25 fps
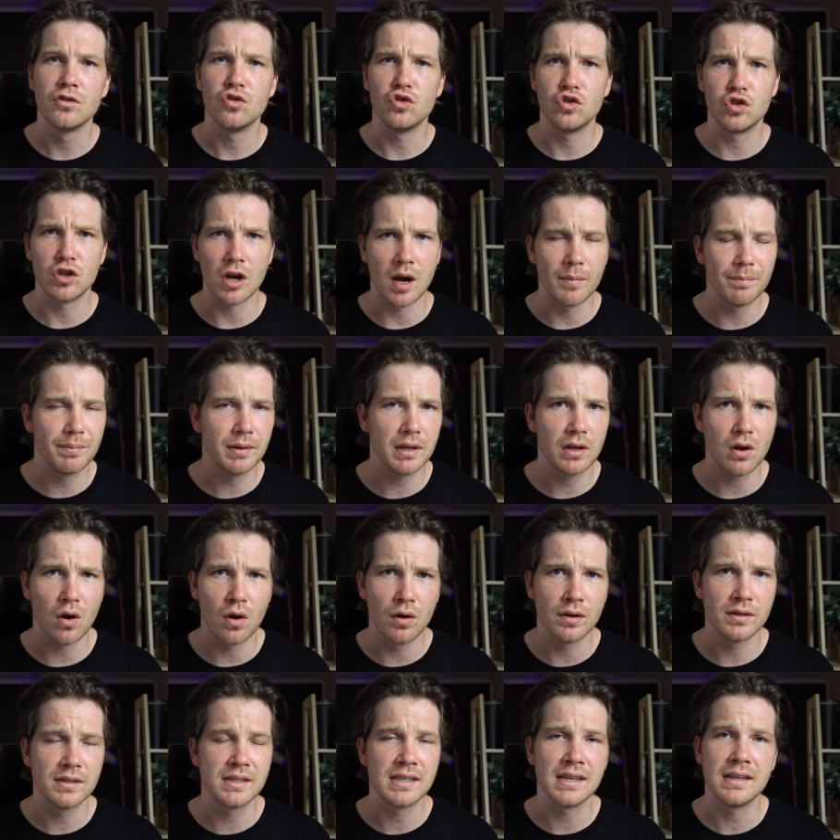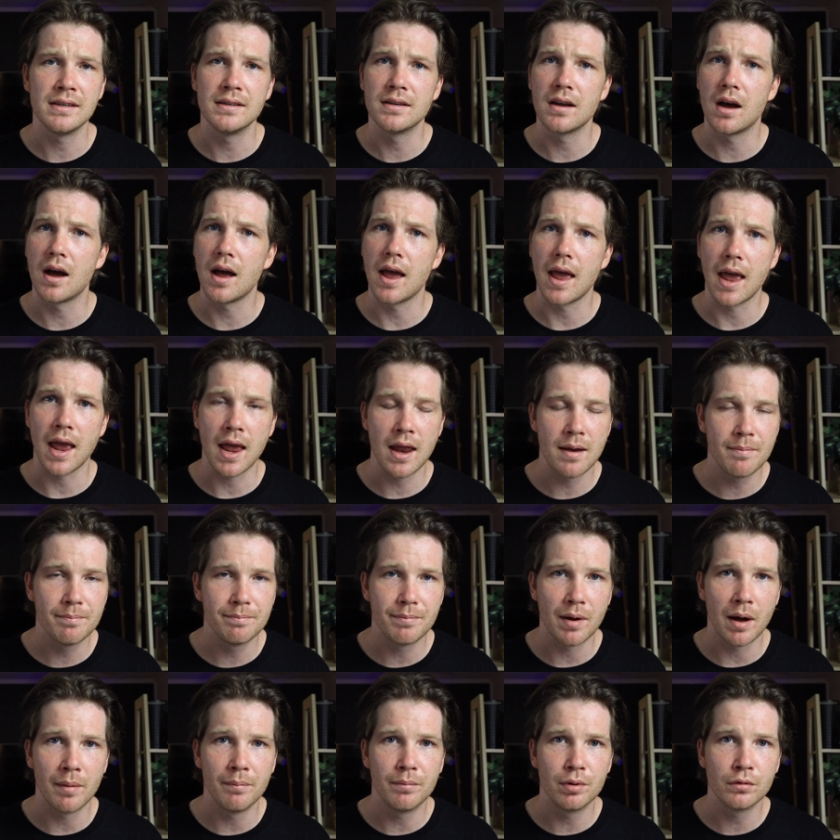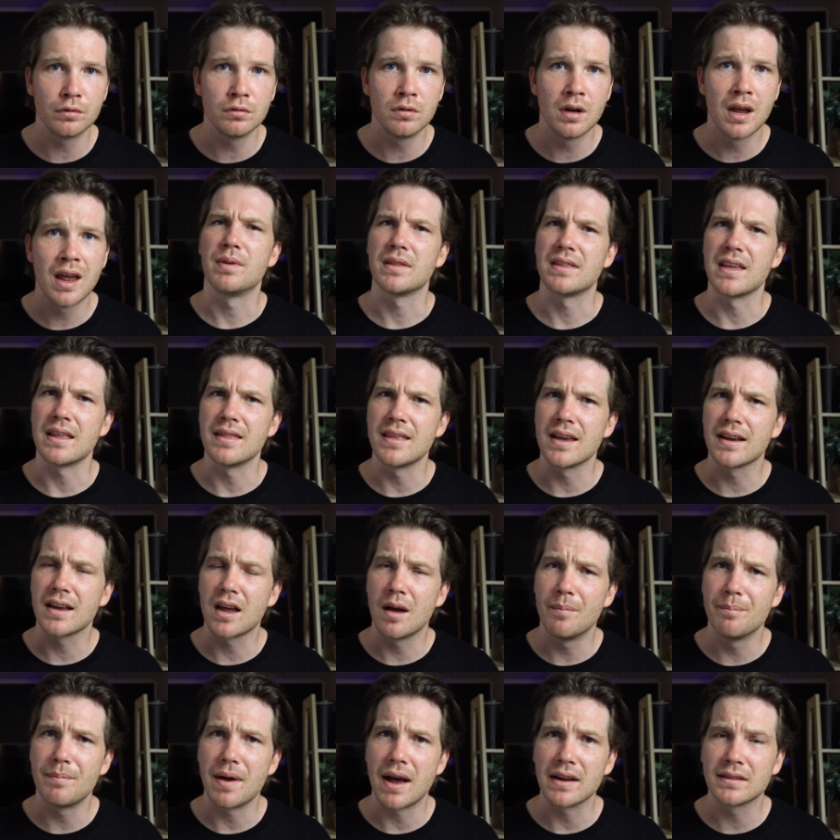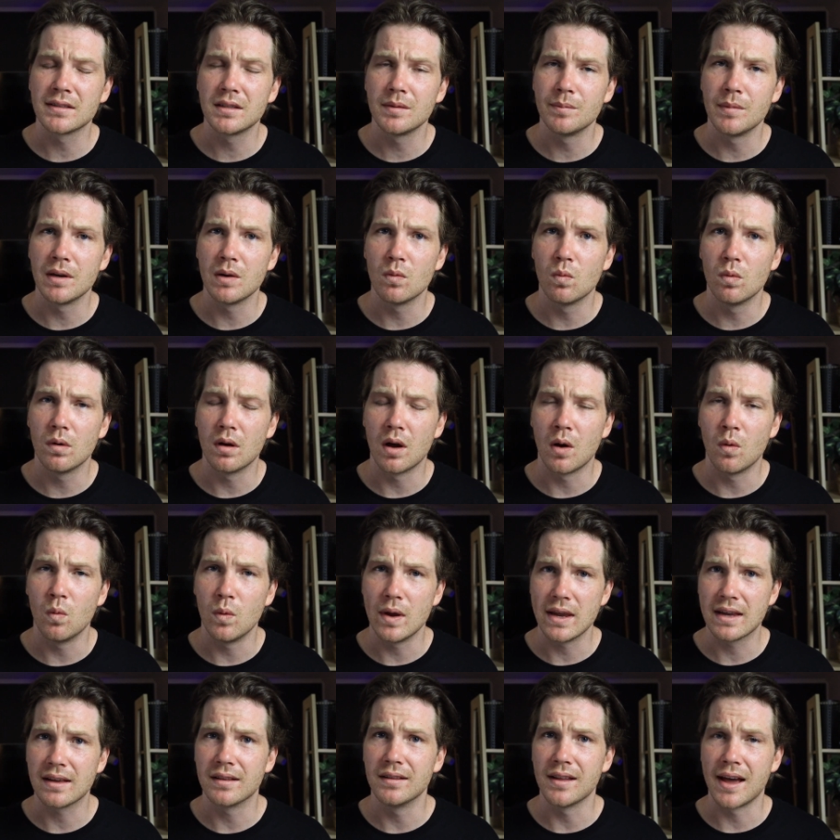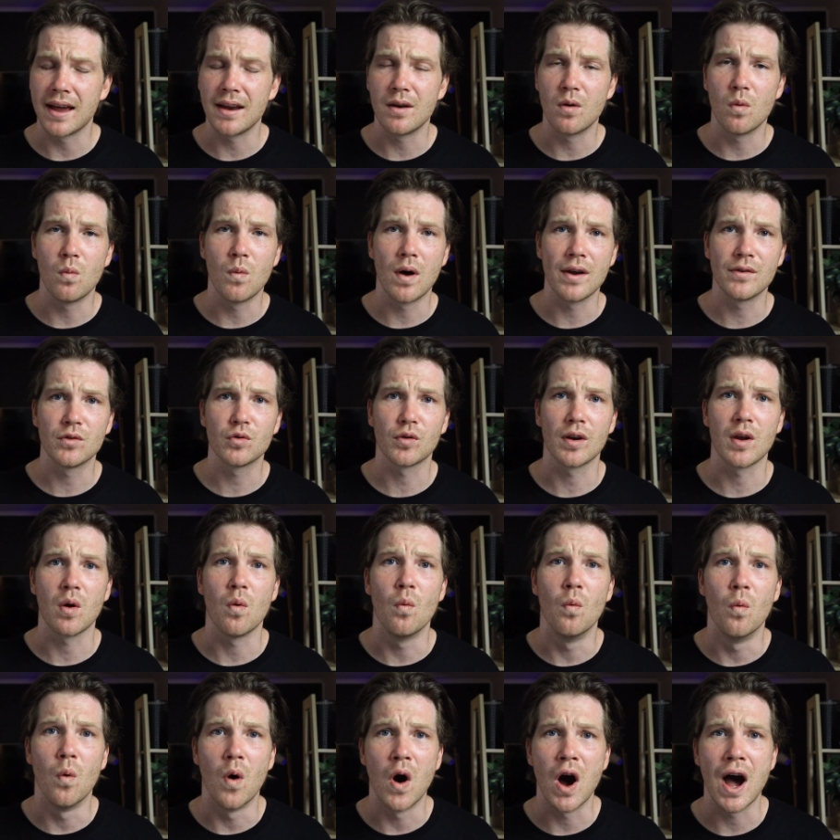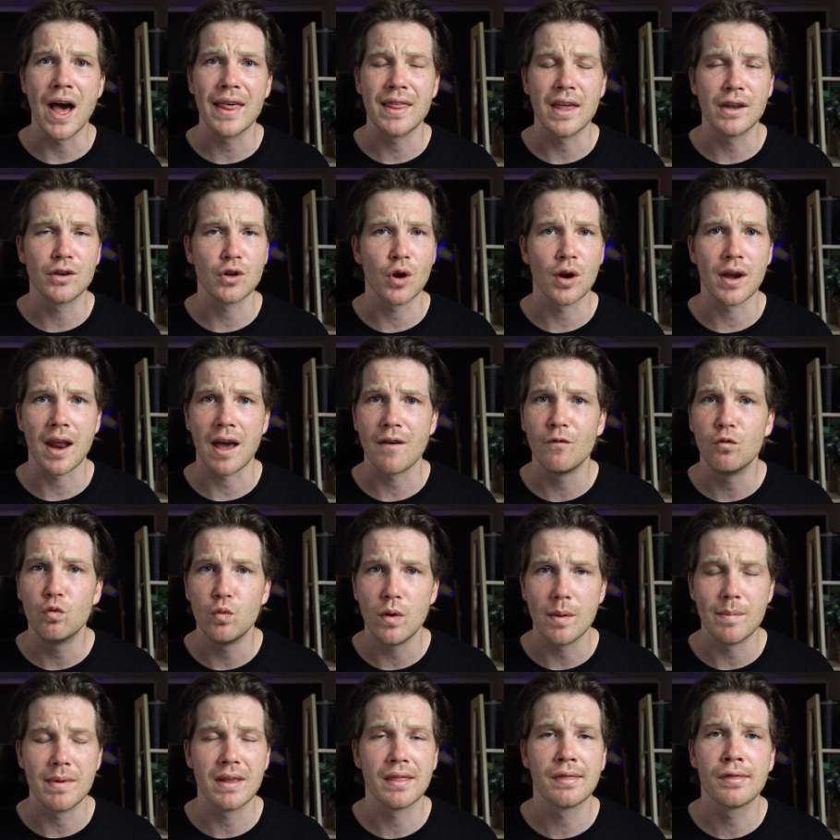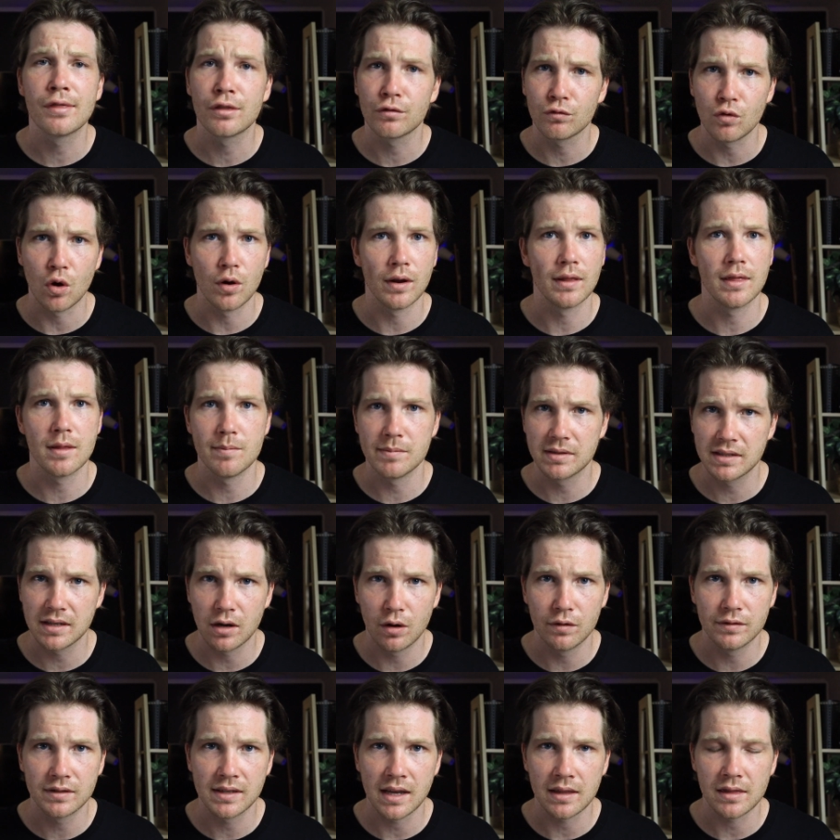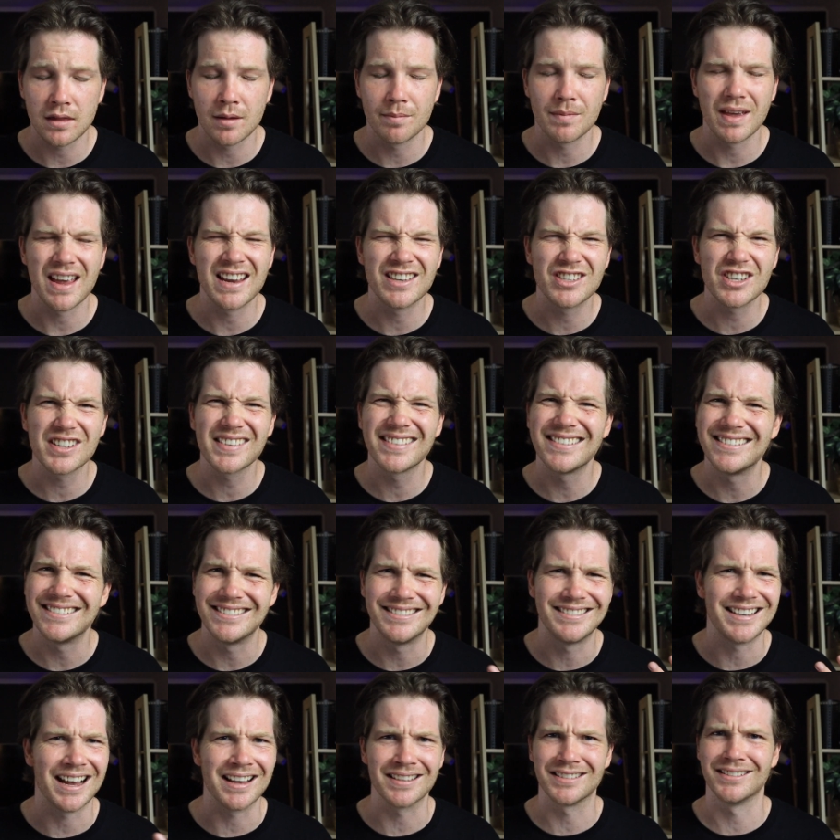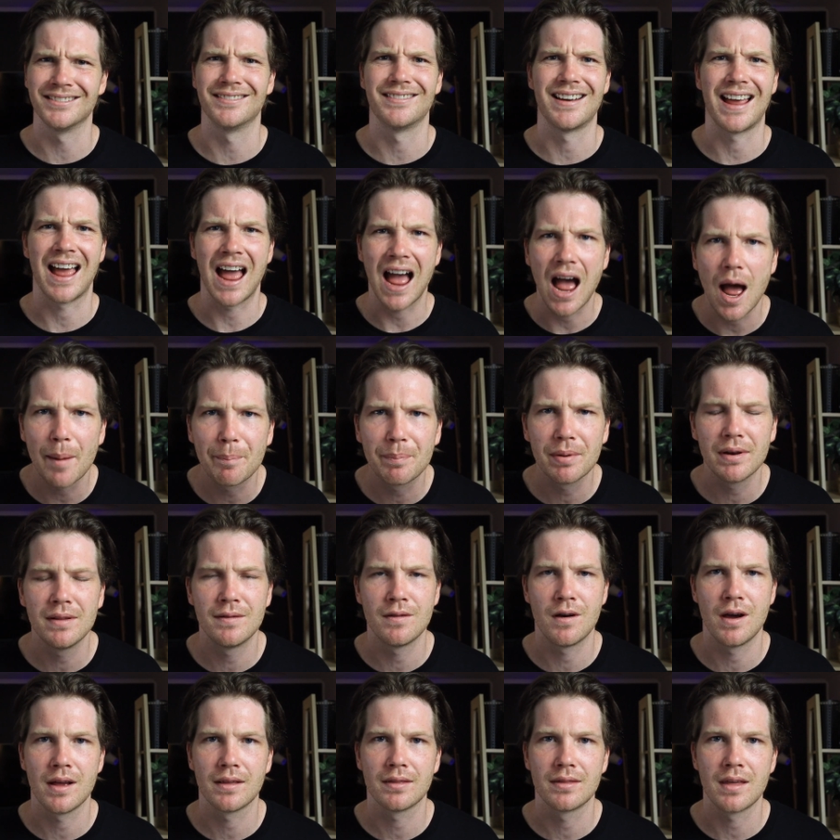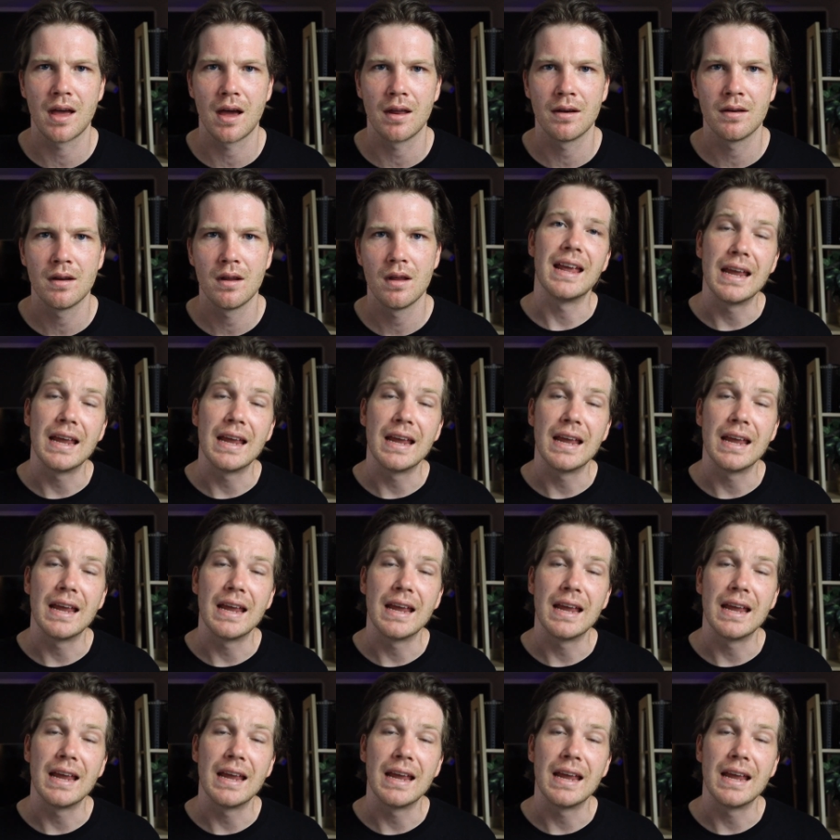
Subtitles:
jumping on Tinder and Bumble, but then they come back to me a week later wondering why they don't have women throwing themselves at them. It just doesn't happen like that.